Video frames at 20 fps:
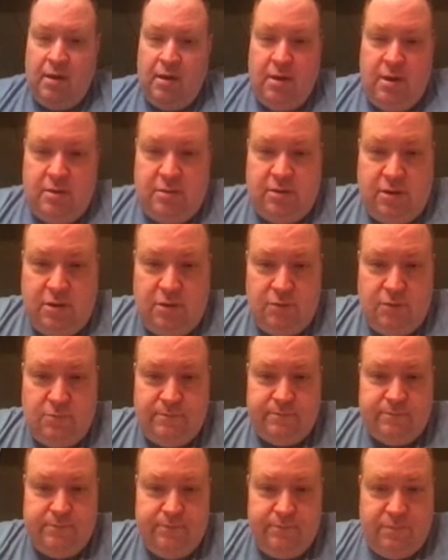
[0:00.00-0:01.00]
So
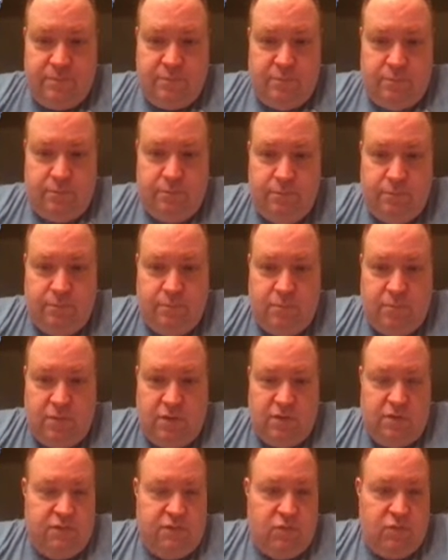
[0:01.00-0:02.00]
the
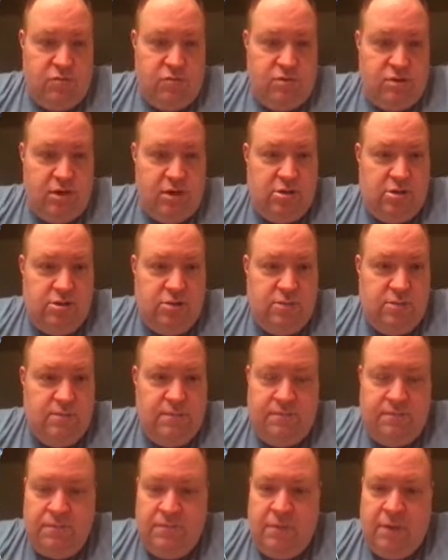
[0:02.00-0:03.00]
first section
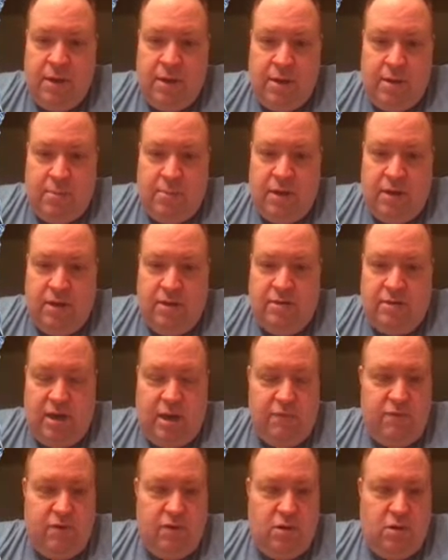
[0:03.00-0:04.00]
means
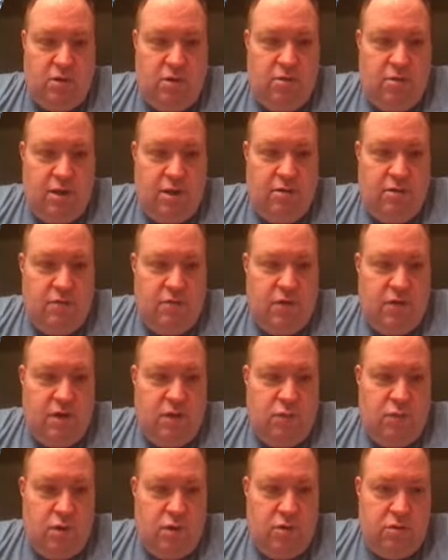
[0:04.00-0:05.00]
every card they defend
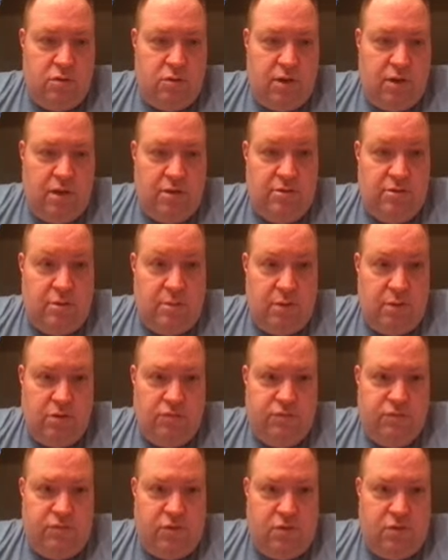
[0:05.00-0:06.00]
with creates them a
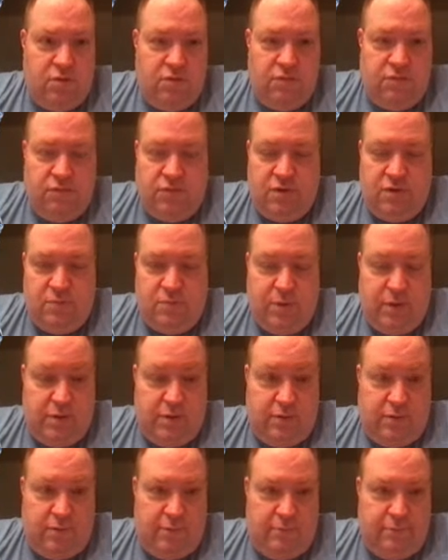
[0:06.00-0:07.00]
Frostbite
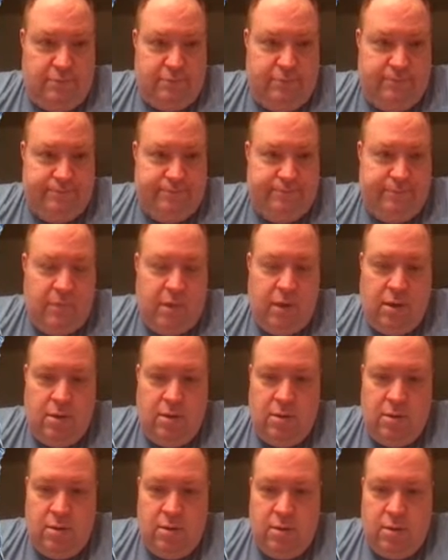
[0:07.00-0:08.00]
token.
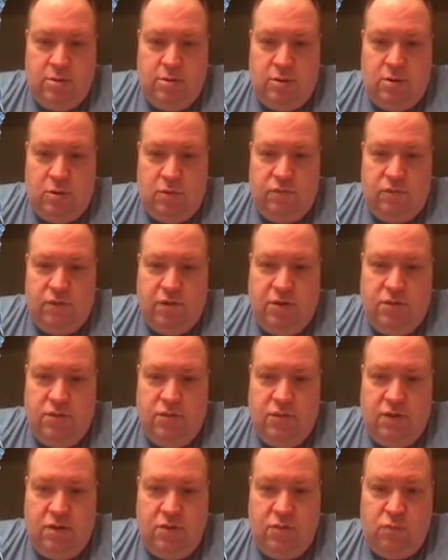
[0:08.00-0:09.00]
So if they
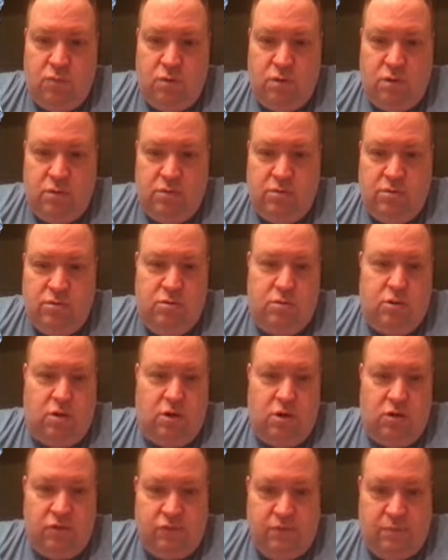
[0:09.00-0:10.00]
defend with 2
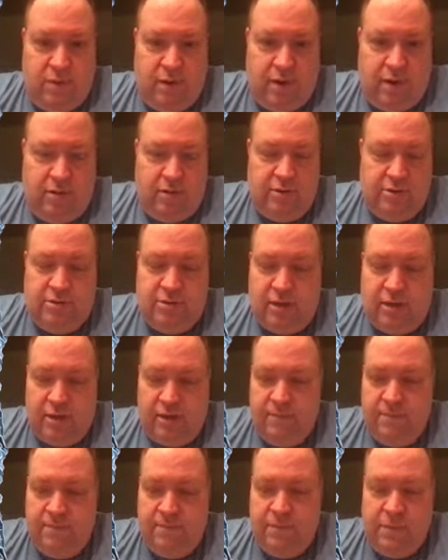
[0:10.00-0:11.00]
cards from hand, let's say,
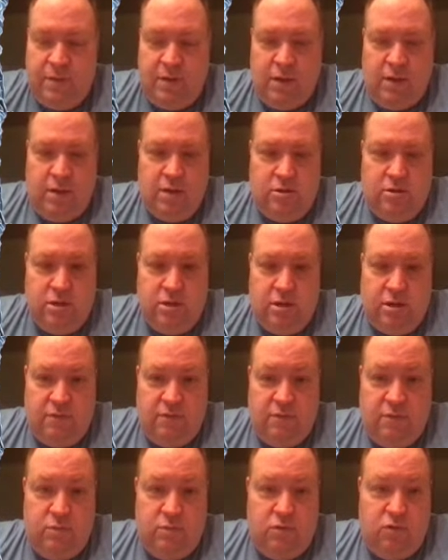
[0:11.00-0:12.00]
it's going to give
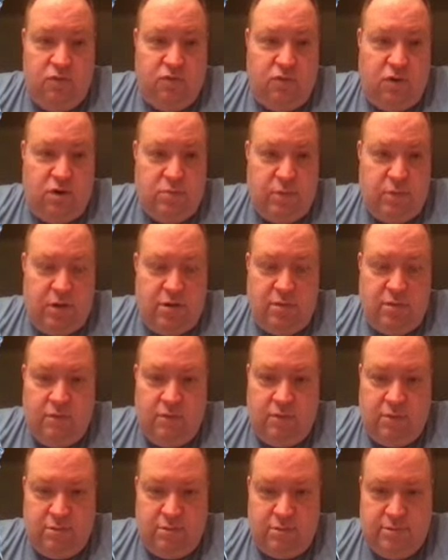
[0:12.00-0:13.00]
them 2 Frostbite
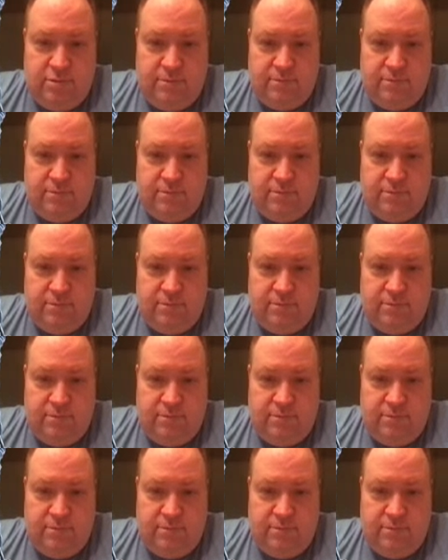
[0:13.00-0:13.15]
tokens.